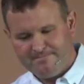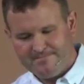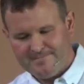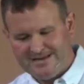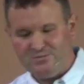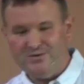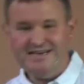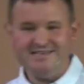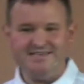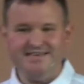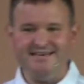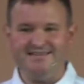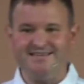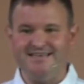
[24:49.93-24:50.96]
as we
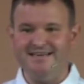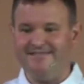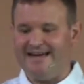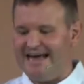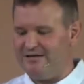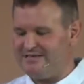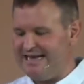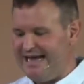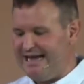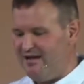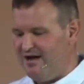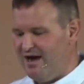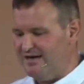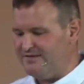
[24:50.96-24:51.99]
seek to live out our
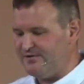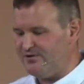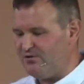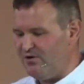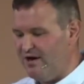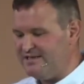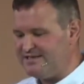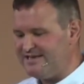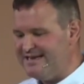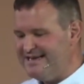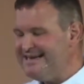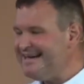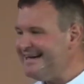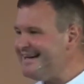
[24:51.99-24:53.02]
lives for Christ
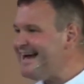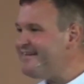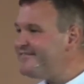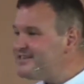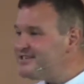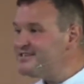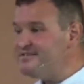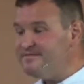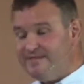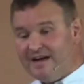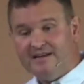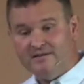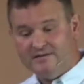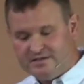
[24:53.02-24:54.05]
and our visions and
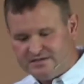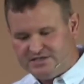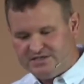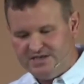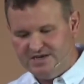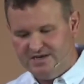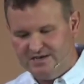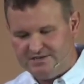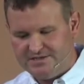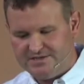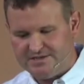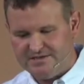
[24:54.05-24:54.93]
values as a church,